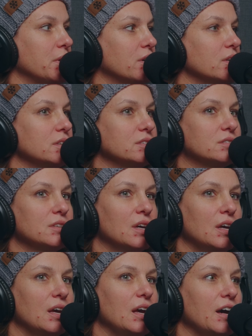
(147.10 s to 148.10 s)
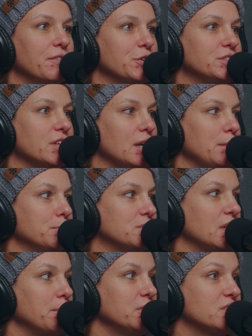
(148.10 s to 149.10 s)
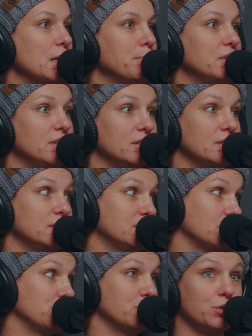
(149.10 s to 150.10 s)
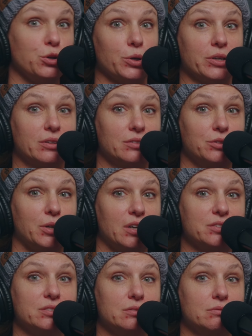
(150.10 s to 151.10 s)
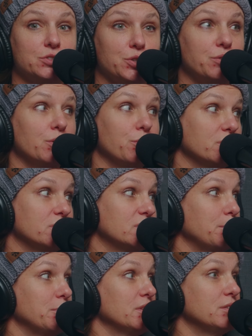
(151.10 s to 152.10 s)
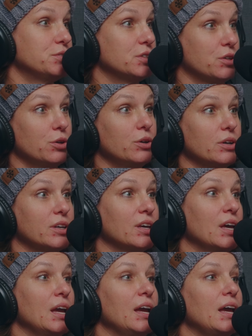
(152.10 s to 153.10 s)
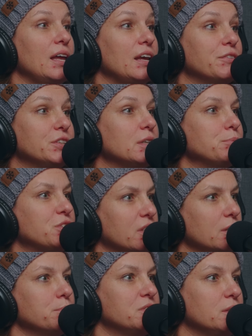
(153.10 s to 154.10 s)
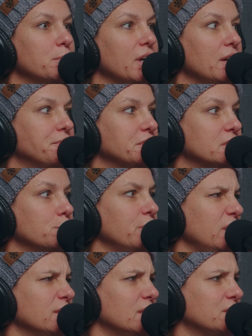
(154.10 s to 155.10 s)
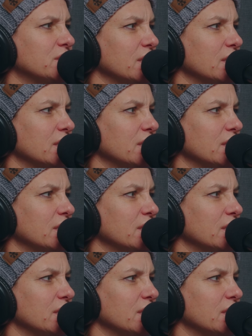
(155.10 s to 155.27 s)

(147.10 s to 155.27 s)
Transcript: because every time Sami is a good cook. You guys should know this. Sami loves to cook. And every time she comes into my office and we eat lunch